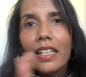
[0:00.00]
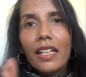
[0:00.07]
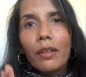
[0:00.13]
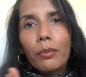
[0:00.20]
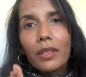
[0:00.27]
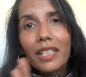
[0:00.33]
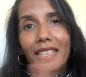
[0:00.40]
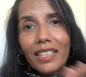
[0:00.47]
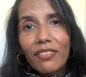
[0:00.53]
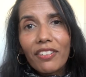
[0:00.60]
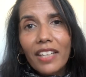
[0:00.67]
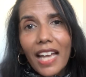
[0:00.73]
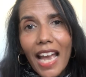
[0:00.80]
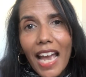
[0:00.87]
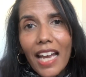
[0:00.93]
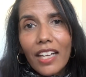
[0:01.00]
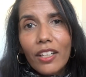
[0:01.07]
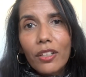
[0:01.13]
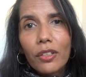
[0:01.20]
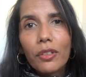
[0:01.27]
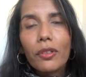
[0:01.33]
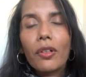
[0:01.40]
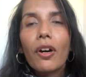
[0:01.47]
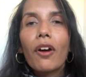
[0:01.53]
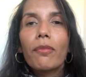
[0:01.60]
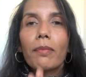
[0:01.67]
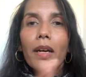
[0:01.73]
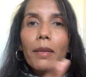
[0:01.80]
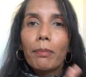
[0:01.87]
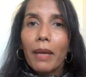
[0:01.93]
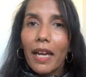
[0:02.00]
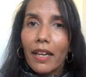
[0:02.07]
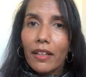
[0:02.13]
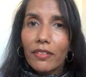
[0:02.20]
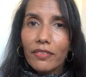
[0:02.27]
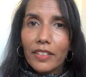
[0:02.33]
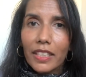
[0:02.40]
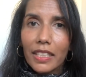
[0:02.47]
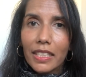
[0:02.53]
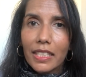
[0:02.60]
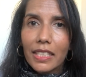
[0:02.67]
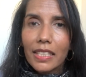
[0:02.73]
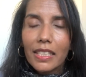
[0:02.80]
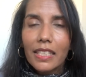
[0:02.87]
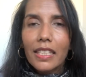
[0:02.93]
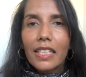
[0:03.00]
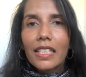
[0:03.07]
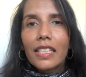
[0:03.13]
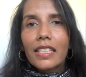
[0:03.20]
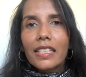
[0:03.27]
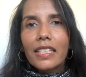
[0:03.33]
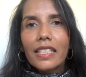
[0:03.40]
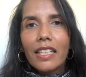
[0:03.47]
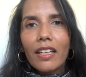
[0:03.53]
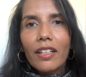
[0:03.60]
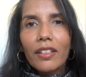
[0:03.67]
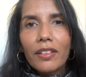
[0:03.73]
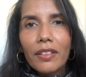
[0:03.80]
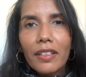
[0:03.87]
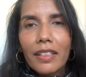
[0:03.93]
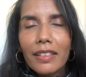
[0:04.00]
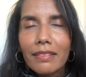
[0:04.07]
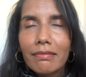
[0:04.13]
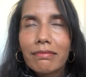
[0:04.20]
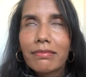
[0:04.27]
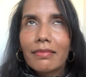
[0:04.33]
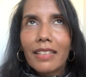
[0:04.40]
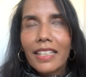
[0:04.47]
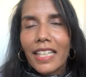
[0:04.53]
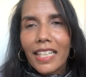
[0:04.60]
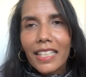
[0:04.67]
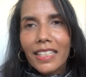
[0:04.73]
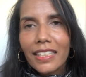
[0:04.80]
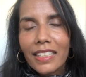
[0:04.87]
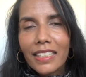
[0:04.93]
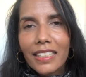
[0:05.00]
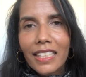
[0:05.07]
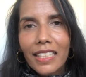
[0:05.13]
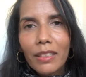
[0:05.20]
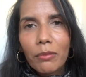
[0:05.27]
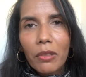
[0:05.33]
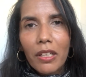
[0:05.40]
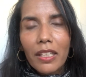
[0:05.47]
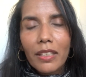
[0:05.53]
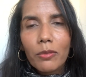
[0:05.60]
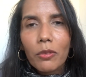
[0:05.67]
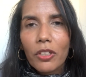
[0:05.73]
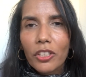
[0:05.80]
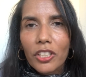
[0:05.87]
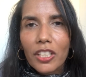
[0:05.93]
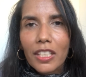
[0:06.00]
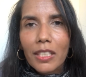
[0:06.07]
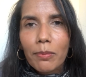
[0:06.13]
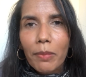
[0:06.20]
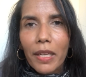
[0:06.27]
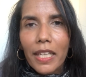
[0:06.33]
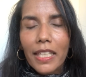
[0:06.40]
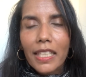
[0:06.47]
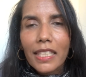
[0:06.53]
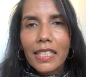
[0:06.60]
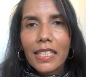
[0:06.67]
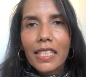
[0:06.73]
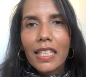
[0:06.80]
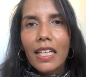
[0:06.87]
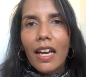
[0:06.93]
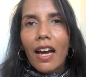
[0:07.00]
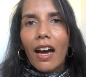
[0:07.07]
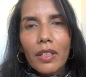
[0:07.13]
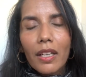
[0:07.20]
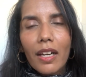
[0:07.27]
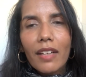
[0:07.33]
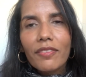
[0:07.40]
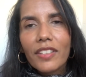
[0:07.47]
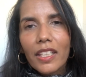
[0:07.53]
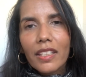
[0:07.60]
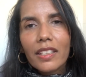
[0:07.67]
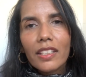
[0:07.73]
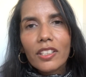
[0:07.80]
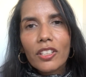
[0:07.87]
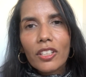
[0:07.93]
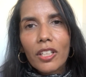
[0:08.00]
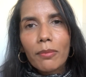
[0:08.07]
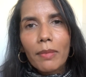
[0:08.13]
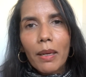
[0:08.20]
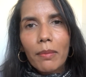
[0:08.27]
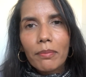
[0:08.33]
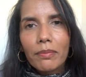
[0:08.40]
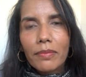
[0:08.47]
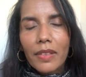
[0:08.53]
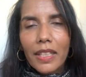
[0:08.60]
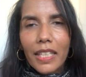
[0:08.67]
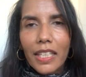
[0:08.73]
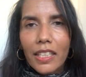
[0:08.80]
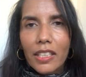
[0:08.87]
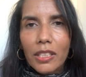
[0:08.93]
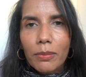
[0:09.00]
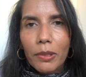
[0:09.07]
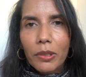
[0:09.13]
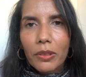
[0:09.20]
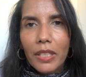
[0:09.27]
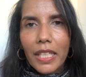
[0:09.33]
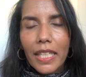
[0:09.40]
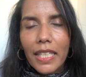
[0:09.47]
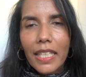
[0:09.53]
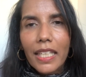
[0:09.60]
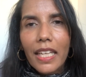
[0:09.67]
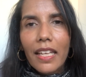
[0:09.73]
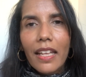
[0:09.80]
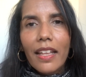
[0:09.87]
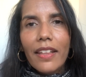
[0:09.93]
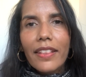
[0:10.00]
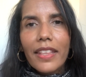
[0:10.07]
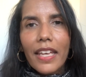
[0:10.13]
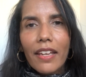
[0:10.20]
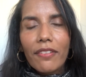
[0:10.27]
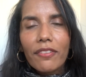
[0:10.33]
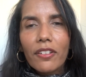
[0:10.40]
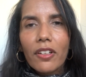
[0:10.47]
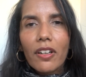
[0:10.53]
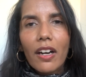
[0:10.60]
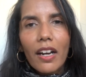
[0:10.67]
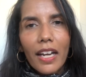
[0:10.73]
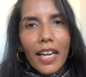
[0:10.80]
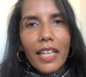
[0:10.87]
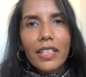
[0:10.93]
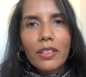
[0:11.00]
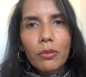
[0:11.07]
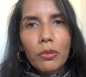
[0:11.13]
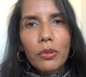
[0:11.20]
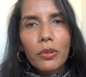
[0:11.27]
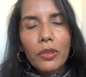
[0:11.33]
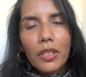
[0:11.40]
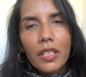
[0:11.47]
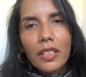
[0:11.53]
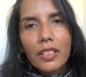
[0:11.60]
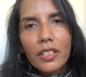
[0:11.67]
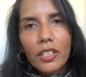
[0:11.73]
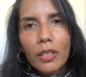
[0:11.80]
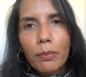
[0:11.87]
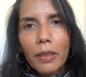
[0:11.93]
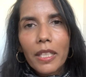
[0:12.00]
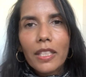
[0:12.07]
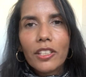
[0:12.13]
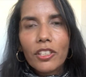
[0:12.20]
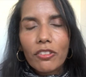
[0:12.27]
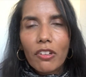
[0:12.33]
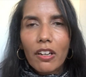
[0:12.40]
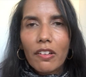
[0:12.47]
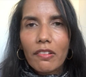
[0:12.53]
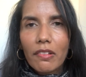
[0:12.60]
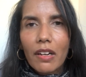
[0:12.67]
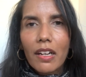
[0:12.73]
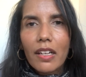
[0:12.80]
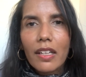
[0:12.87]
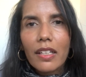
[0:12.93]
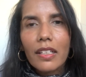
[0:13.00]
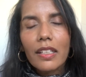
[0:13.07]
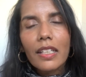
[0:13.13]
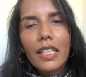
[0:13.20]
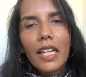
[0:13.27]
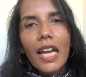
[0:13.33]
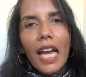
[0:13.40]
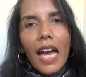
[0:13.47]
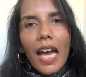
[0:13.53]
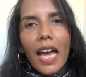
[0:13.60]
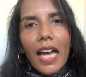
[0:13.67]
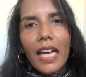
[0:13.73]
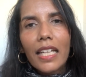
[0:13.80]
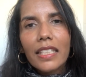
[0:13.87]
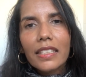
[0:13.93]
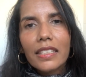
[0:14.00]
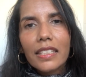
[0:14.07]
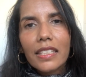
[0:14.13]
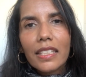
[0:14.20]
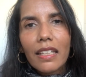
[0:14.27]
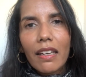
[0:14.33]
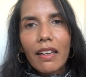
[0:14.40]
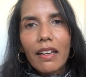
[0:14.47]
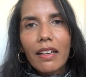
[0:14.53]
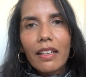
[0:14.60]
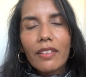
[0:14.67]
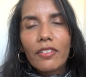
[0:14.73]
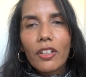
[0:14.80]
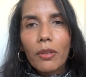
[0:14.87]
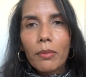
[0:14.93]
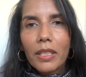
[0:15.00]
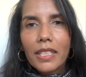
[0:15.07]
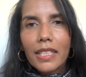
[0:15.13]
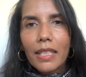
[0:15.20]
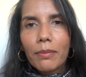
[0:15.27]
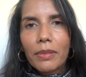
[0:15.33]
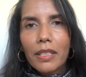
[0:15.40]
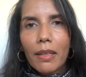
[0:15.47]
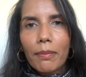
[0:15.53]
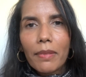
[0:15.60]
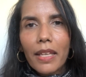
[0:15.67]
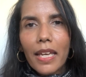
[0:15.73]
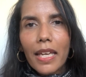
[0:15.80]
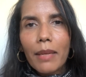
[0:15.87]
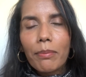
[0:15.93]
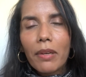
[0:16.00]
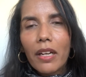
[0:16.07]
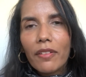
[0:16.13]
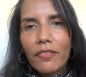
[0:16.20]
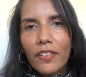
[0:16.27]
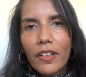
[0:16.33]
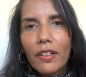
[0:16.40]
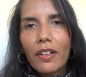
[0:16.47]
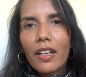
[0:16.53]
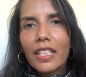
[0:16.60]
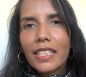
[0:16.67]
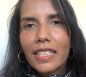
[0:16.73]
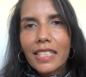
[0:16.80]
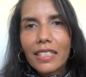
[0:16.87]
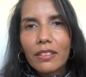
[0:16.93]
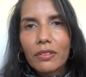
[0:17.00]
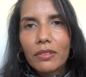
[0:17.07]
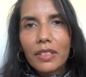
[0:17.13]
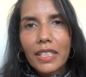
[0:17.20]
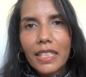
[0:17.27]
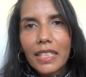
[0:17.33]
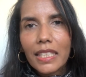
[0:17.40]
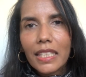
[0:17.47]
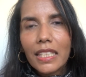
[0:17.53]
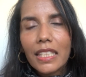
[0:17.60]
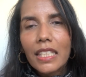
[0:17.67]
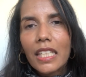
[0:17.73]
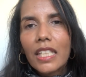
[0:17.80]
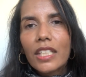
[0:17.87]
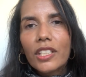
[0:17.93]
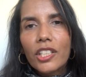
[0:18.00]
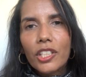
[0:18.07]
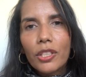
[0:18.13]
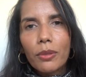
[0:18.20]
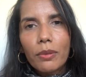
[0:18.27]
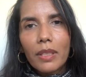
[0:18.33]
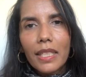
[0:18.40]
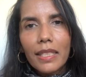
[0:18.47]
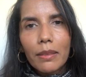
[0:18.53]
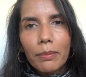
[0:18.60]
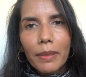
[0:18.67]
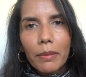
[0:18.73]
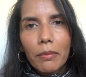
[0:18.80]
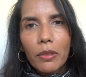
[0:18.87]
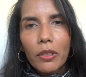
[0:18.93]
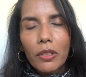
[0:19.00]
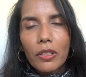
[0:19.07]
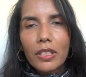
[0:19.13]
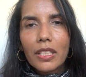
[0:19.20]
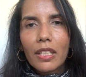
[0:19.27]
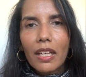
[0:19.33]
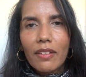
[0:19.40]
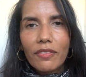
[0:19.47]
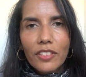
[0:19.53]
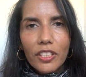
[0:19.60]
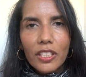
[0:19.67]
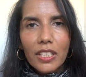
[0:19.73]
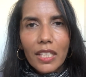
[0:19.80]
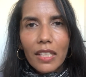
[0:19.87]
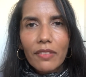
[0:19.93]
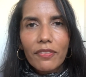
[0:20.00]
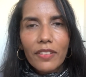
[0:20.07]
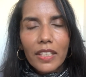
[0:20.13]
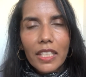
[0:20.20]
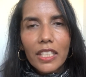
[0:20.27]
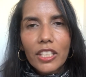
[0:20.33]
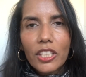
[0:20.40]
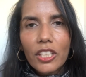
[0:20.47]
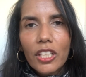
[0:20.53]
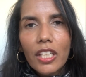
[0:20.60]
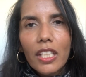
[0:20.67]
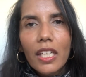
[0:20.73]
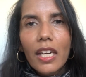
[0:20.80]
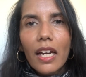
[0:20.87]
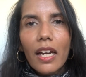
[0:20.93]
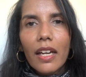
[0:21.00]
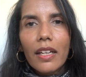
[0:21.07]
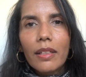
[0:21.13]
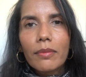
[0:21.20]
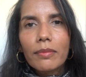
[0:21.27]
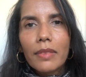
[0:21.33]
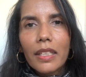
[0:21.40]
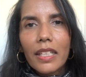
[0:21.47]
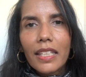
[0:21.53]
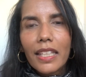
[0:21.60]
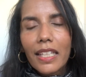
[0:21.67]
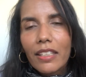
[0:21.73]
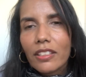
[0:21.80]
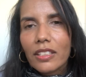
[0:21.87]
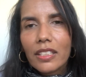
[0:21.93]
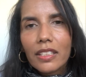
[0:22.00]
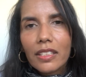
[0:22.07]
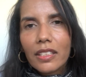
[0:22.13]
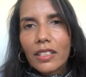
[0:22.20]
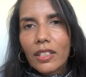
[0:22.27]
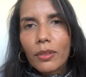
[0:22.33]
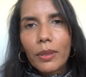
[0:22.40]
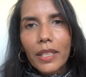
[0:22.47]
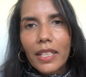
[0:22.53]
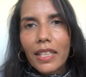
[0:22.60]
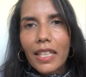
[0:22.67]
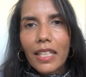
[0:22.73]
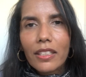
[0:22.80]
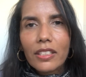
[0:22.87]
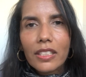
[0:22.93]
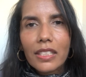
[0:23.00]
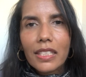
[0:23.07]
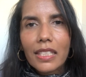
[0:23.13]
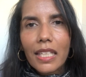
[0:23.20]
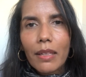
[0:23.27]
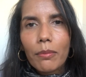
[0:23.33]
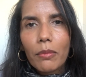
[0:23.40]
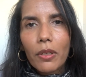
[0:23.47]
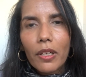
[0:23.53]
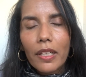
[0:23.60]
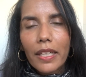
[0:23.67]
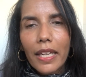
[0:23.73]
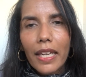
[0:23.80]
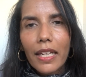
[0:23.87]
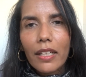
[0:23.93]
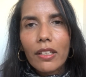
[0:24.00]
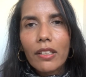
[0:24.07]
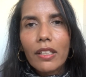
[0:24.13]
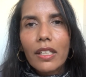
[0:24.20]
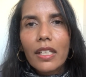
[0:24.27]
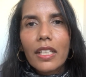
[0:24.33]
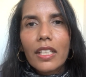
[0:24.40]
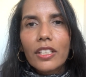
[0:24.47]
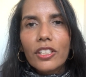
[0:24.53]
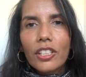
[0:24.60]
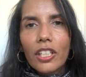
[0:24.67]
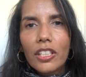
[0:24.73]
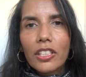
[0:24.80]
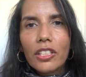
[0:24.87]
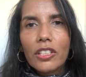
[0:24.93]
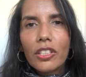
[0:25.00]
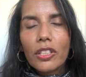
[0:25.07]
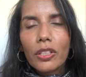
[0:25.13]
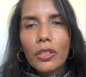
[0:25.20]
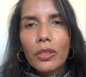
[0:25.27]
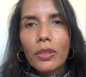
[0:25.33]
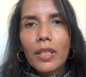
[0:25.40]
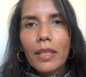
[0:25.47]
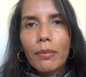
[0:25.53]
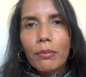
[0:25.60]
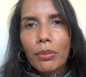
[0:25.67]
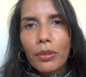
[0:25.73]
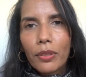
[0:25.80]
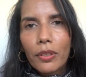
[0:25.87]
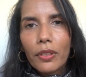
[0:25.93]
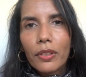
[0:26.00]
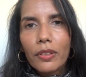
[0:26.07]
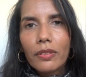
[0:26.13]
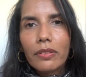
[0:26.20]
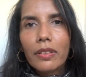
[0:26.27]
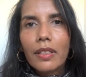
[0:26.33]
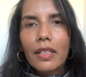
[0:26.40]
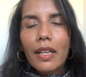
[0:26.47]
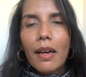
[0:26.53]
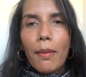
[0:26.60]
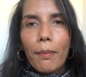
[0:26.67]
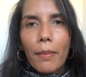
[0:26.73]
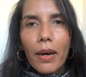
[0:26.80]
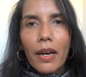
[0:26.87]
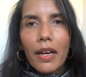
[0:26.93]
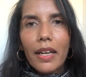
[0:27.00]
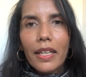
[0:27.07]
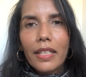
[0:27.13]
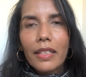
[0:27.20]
with a different angle of my pelvis. So again, day one, watch this space. I've done the soccer mum thing this morning, therefore I had to walk to the pitch, rah, rah, and I've got my steps up there, but I felt I still needed to do a little bit more, so I've just uh, finished um, a thousand, quick thousand step workout just to improve my,